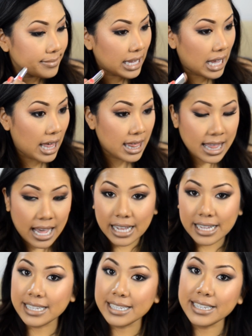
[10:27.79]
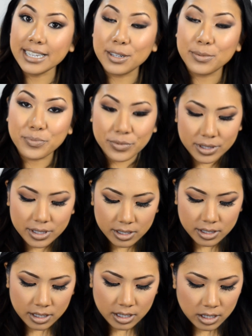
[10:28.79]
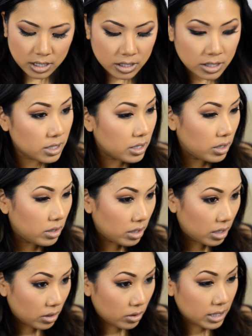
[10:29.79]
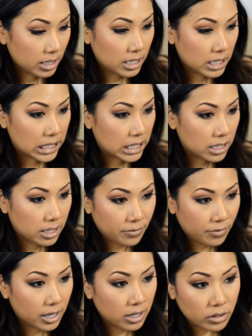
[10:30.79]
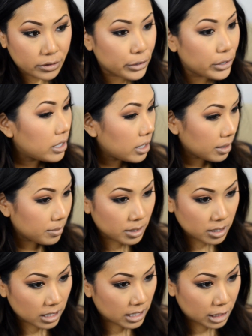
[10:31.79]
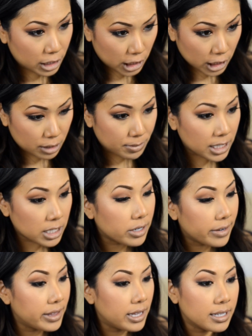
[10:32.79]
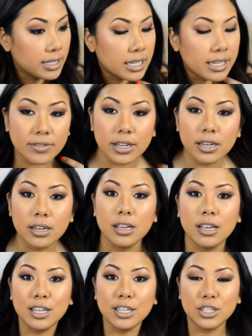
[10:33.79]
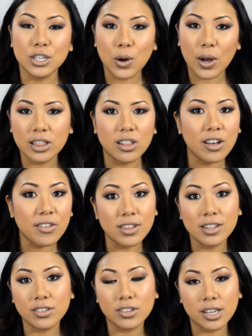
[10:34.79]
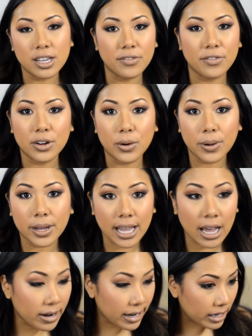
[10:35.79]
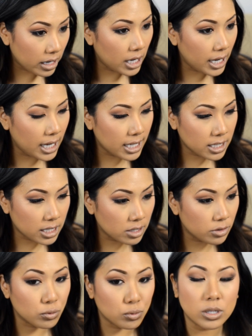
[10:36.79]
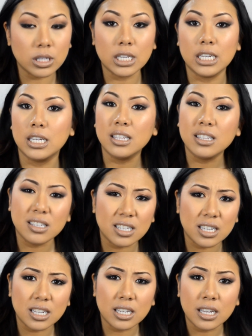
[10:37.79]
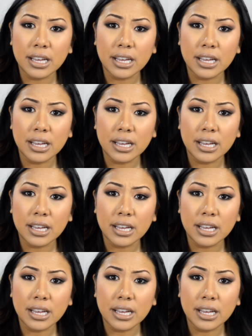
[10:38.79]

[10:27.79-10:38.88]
And that is it. So this is the final look. I'm just trying to check and make sure everything's even. So I love this look for going out at night. It's just really easy,